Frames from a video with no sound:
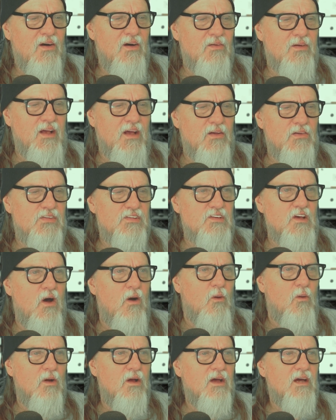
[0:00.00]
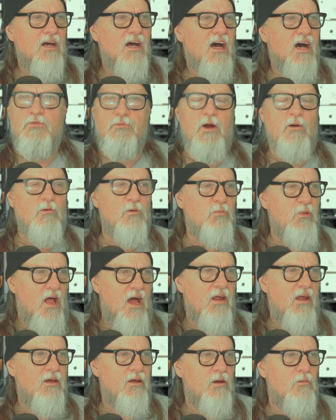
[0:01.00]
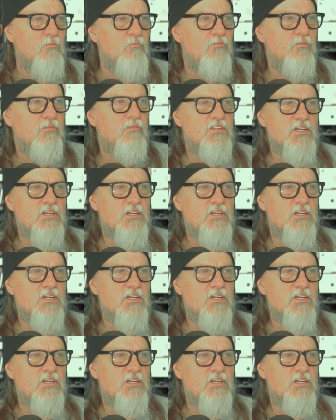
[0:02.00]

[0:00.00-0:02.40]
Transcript: Okay, so here's my reply to him.